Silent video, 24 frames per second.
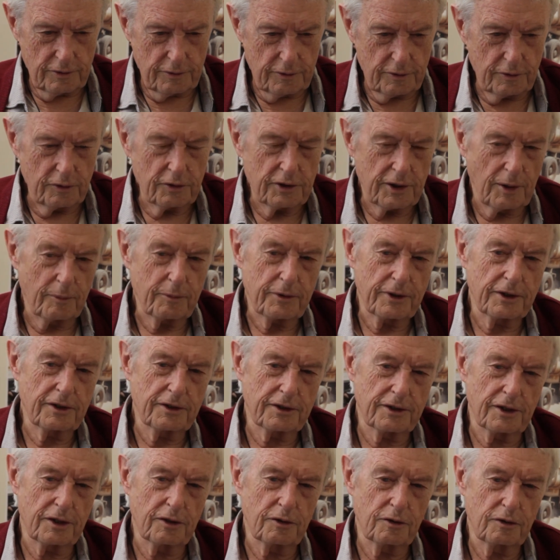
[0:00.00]
do something
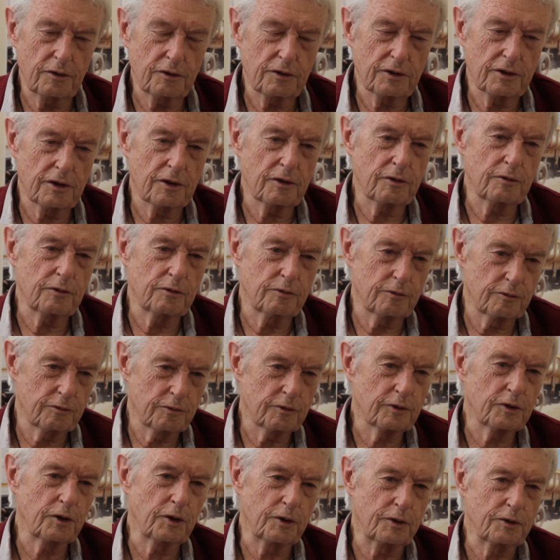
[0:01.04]
so
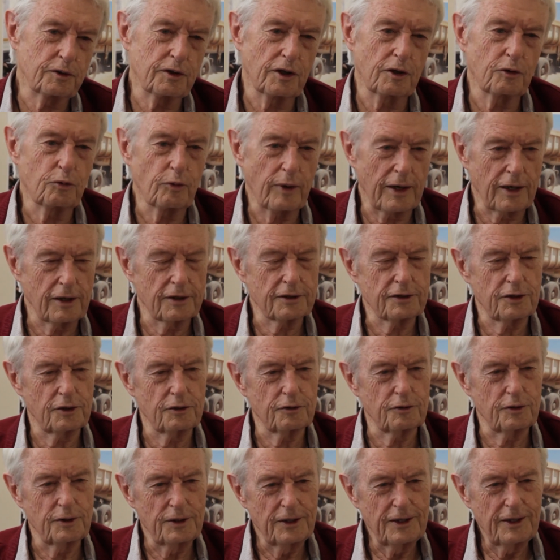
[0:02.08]
good, so well,
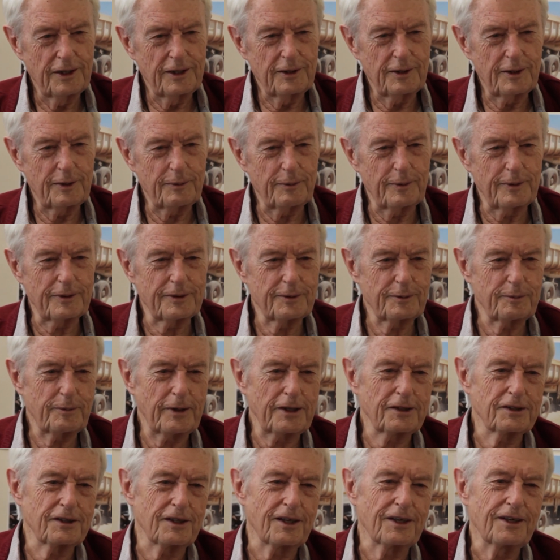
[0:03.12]
so
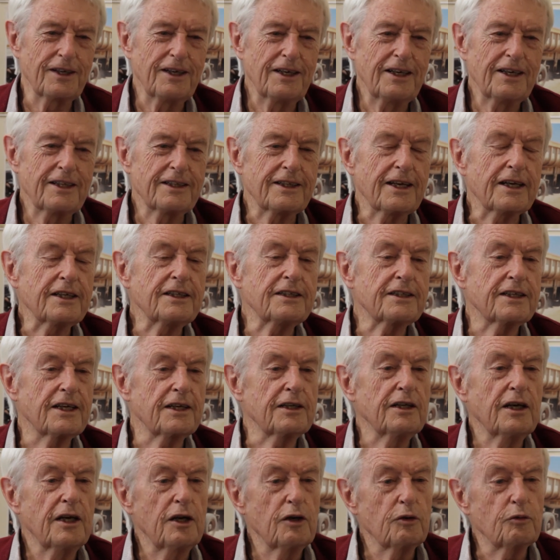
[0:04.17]
special. They
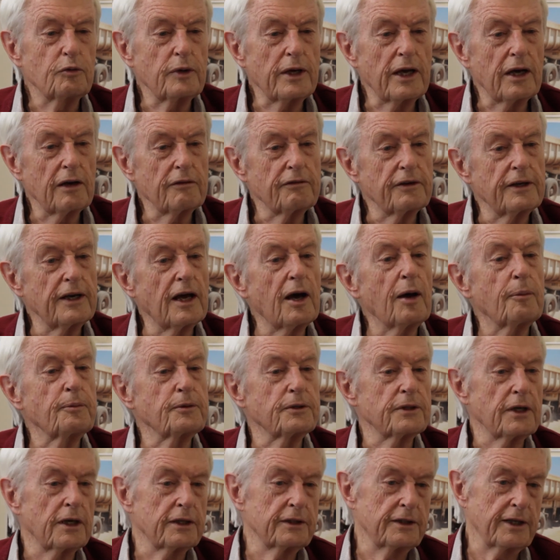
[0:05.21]
said we have an
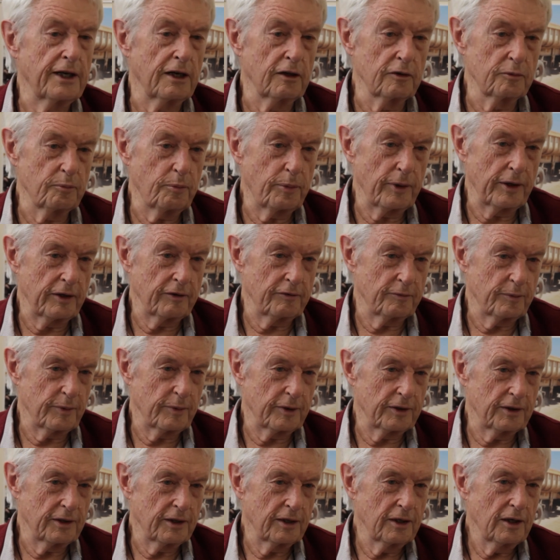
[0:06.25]
upside down
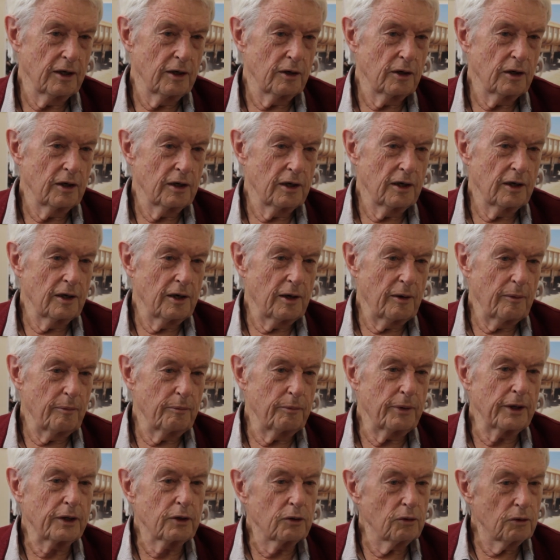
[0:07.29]
pavement,
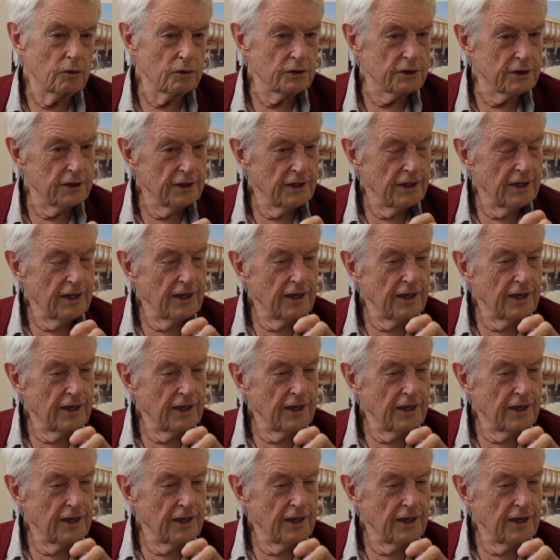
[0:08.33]
because